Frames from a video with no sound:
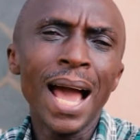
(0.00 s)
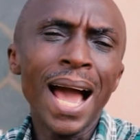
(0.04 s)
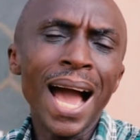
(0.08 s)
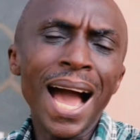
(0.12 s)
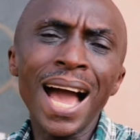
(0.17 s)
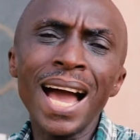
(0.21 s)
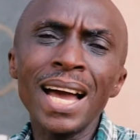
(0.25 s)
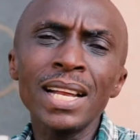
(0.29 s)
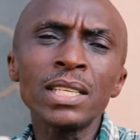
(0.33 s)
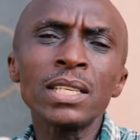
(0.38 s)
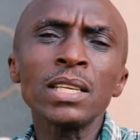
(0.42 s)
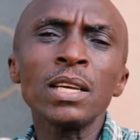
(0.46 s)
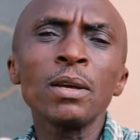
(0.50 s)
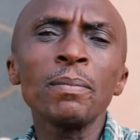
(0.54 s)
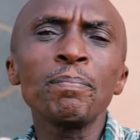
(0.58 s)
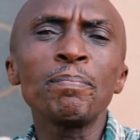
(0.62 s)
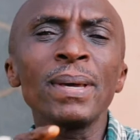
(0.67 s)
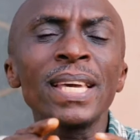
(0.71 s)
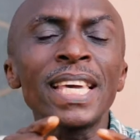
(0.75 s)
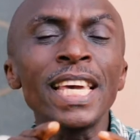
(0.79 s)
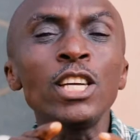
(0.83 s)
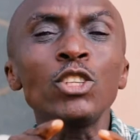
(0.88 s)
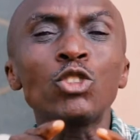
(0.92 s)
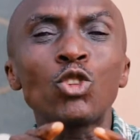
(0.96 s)
And
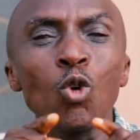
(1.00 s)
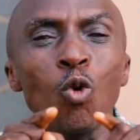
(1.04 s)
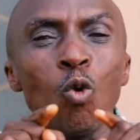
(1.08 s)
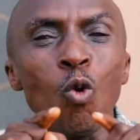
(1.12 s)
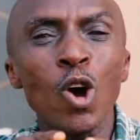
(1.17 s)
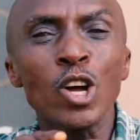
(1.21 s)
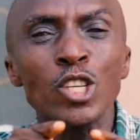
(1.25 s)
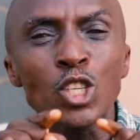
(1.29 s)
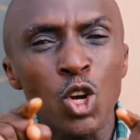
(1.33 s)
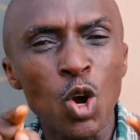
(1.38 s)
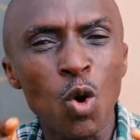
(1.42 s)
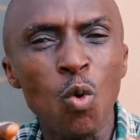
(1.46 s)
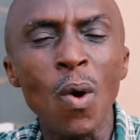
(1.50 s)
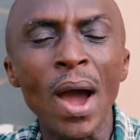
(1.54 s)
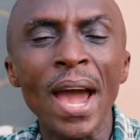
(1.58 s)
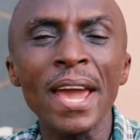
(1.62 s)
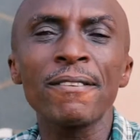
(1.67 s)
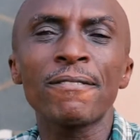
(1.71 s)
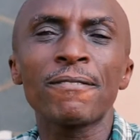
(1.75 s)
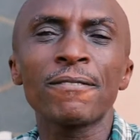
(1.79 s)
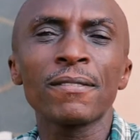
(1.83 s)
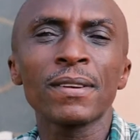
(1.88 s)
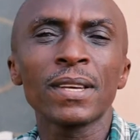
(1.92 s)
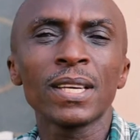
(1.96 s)
begin to watch your
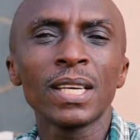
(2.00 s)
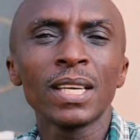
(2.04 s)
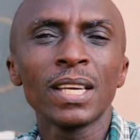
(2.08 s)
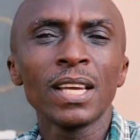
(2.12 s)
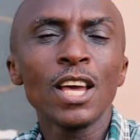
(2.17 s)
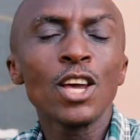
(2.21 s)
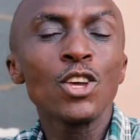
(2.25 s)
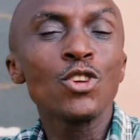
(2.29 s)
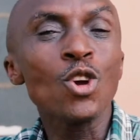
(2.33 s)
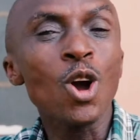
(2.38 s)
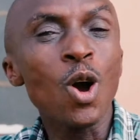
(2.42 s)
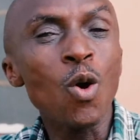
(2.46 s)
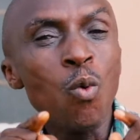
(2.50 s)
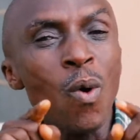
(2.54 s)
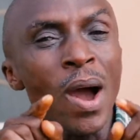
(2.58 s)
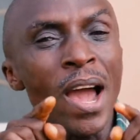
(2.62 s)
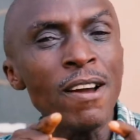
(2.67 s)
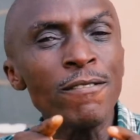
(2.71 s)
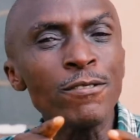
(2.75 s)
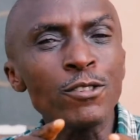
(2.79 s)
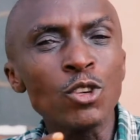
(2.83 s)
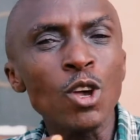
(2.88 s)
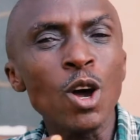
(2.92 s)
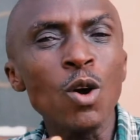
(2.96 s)
wife. Your
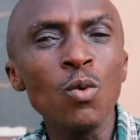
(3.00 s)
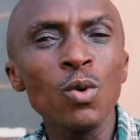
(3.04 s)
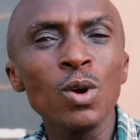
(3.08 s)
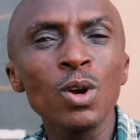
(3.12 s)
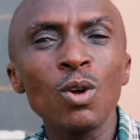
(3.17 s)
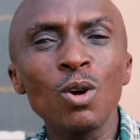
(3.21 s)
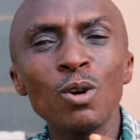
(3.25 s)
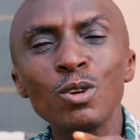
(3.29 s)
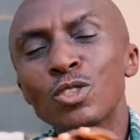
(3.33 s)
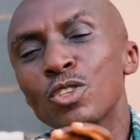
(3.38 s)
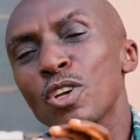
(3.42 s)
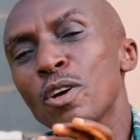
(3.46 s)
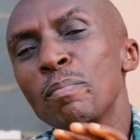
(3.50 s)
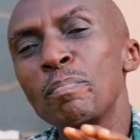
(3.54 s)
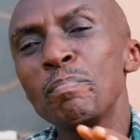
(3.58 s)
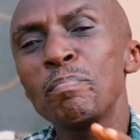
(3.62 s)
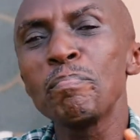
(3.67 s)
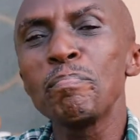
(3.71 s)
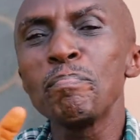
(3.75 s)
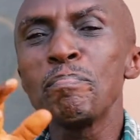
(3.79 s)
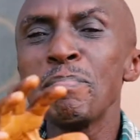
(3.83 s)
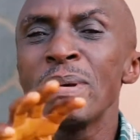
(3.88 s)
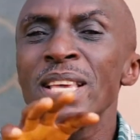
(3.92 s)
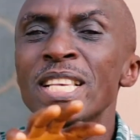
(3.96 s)
wife's soul will also
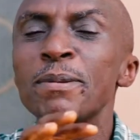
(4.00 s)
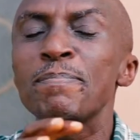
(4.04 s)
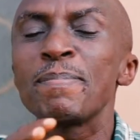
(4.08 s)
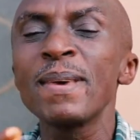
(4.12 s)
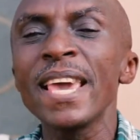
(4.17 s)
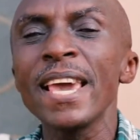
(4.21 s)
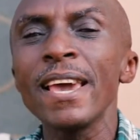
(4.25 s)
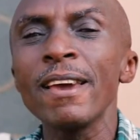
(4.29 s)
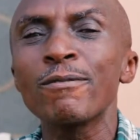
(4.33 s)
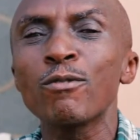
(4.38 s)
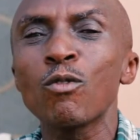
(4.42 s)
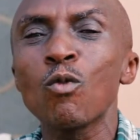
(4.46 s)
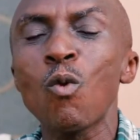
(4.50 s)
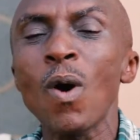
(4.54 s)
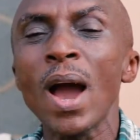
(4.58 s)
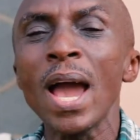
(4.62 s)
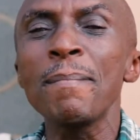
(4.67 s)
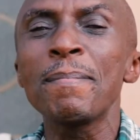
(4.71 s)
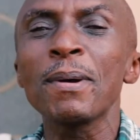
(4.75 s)
misbehave. Why?